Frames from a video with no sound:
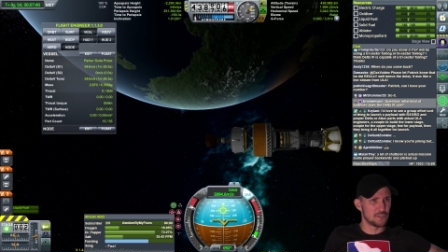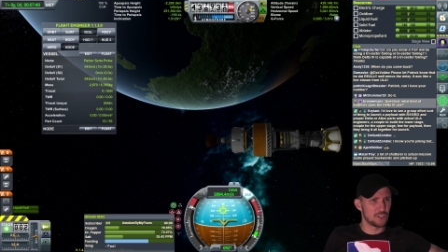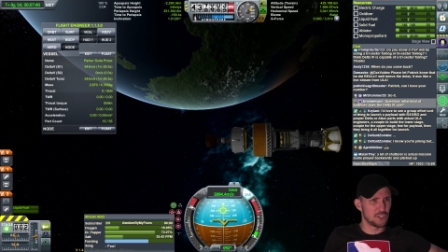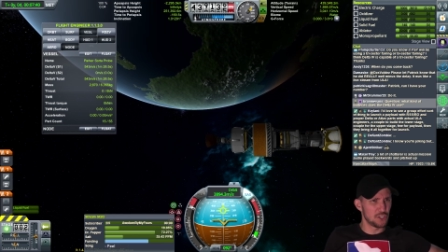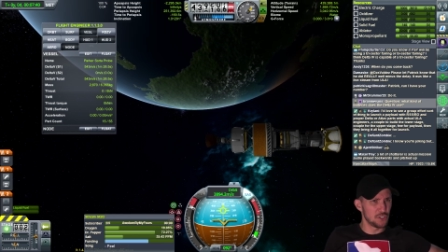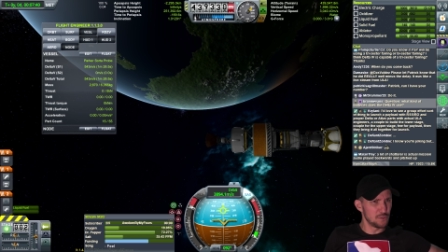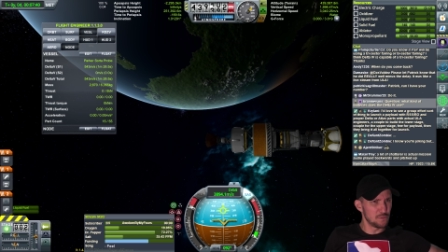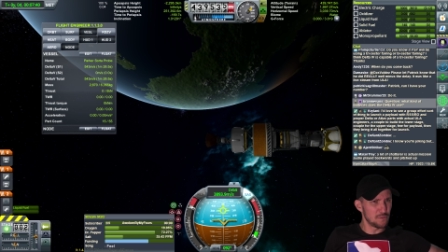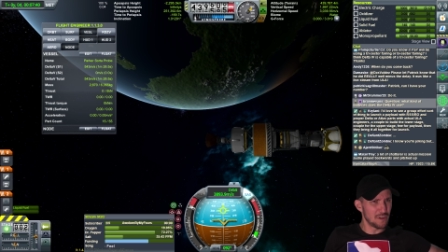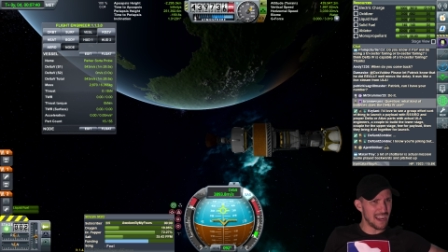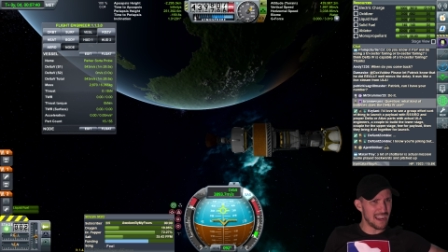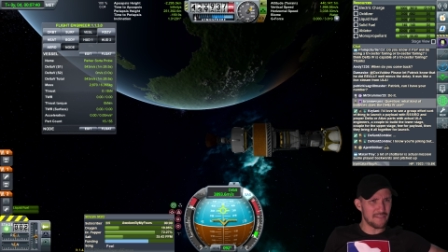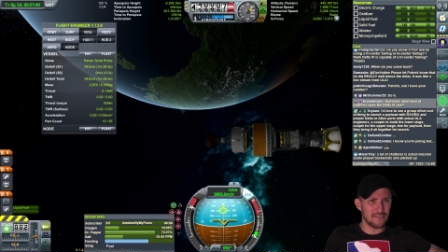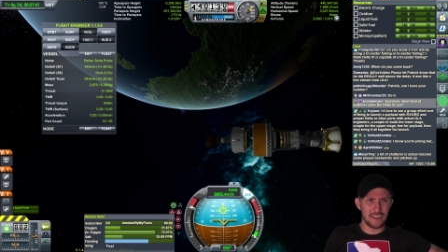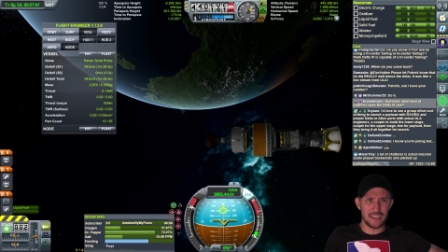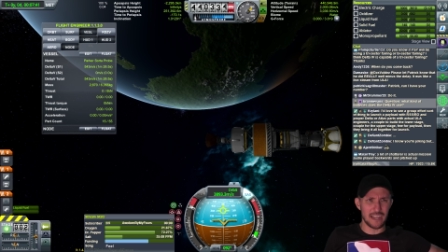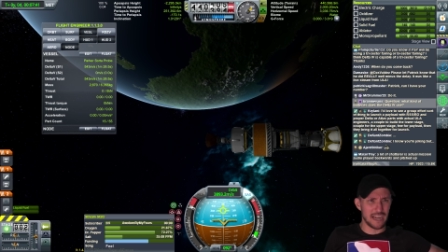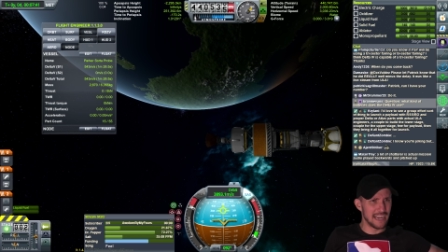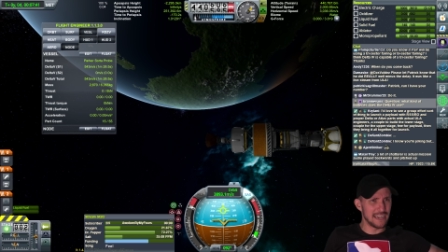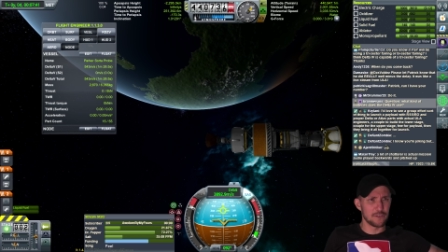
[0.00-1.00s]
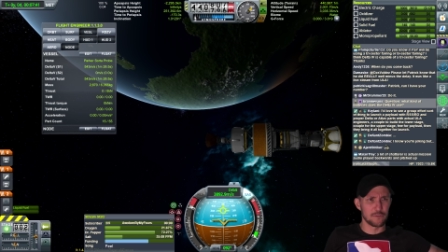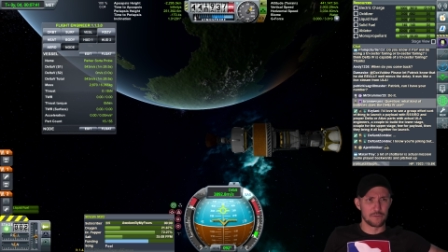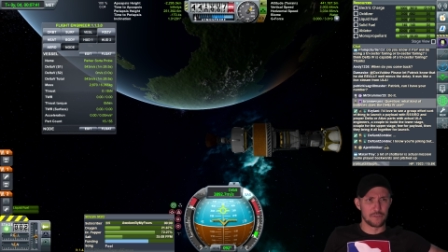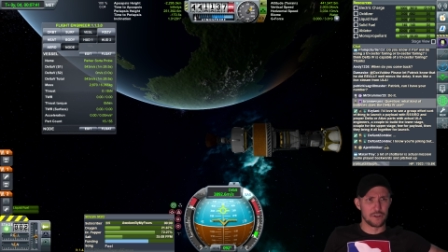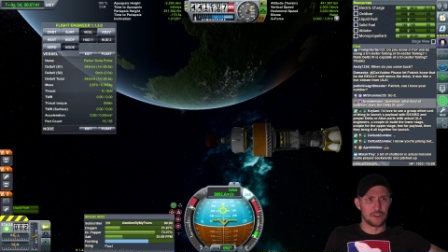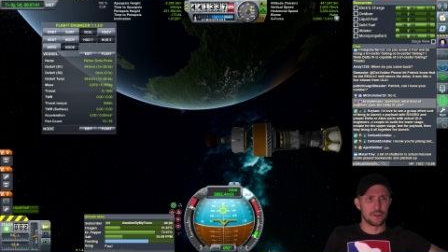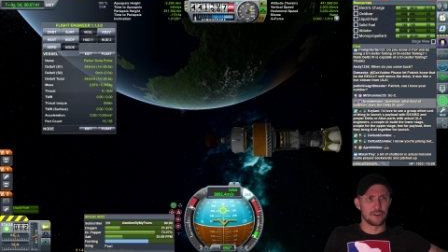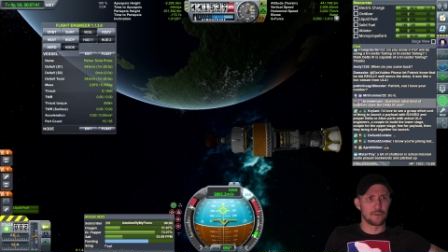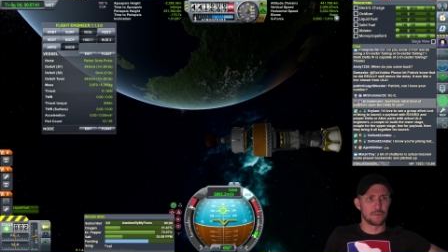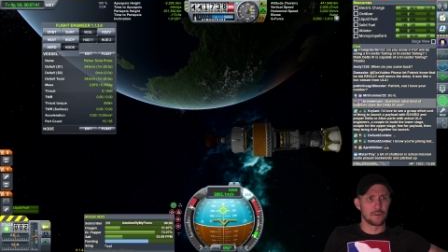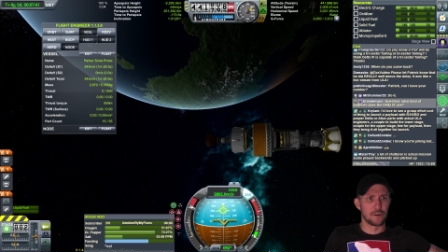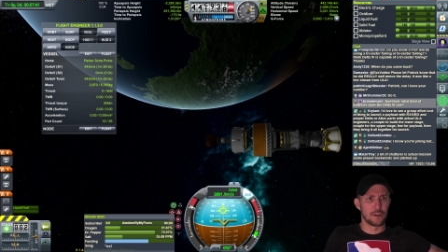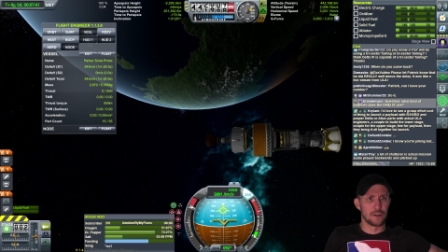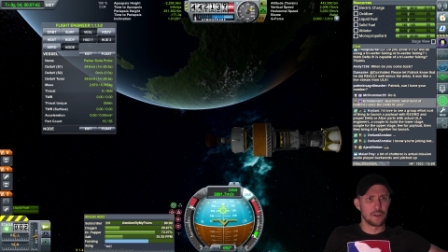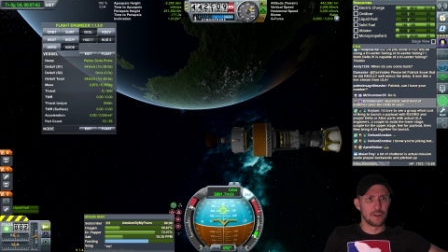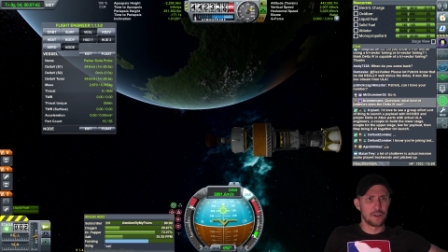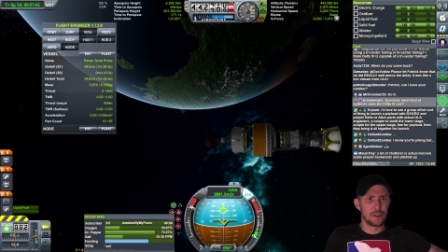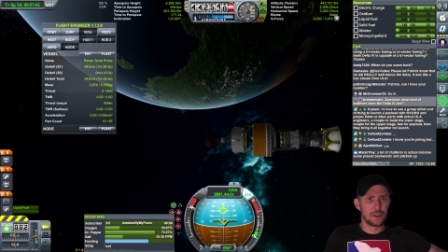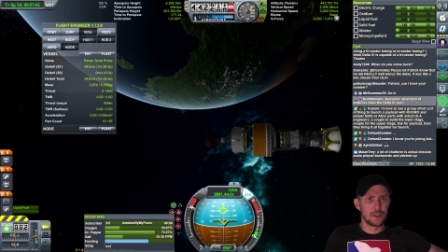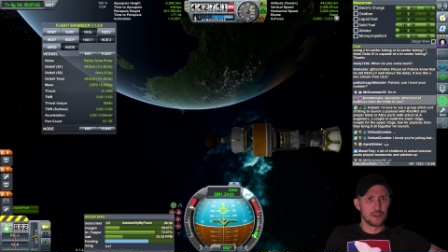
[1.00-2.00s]
Do you have any? I don't know
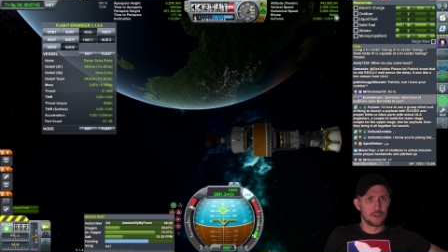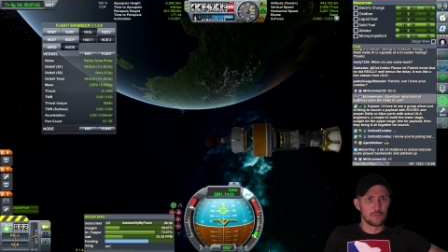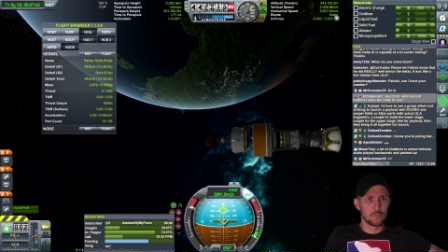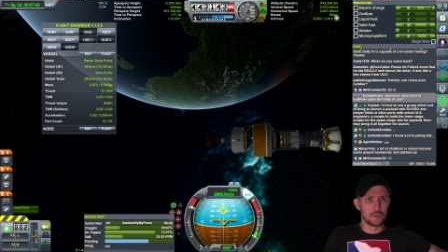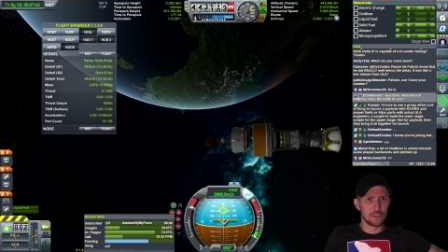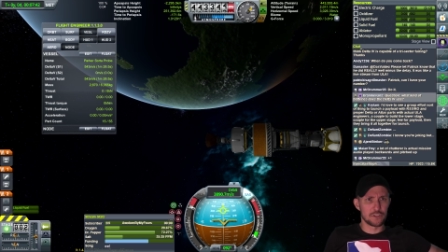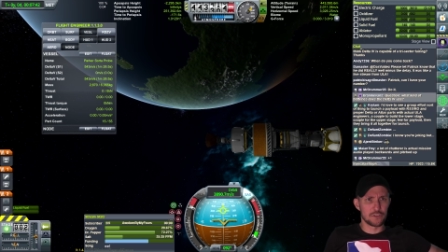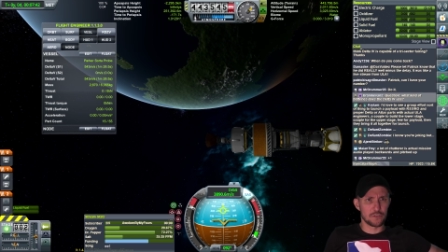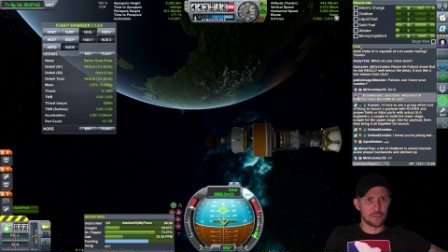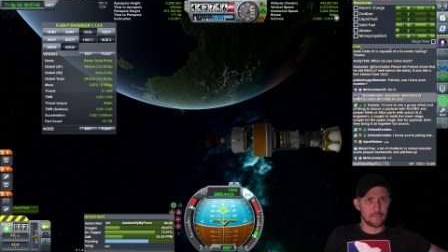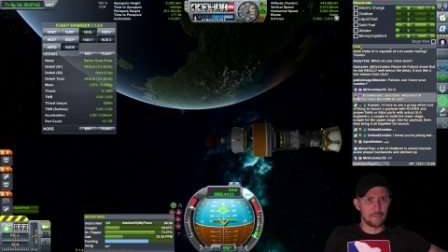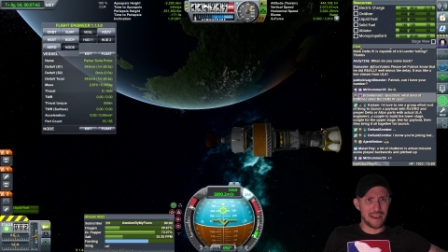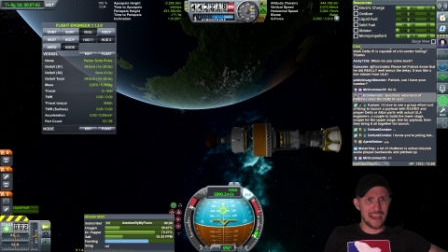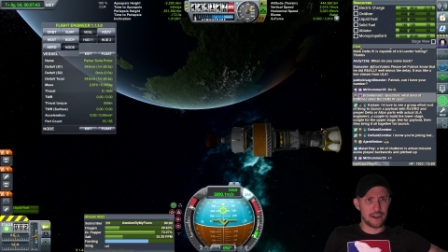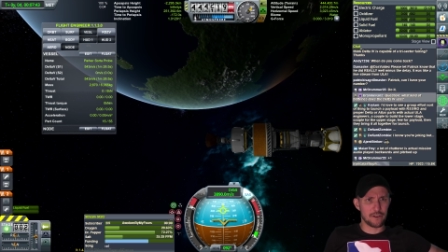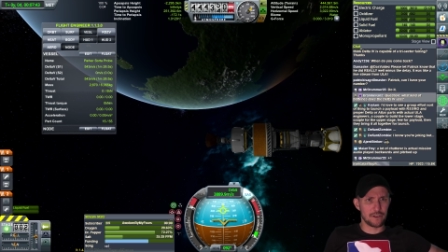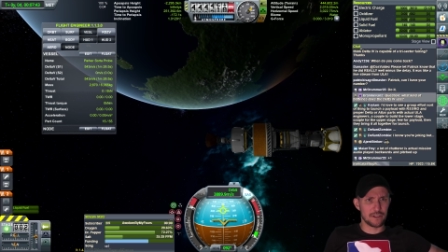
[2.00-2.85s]
what sort of batteries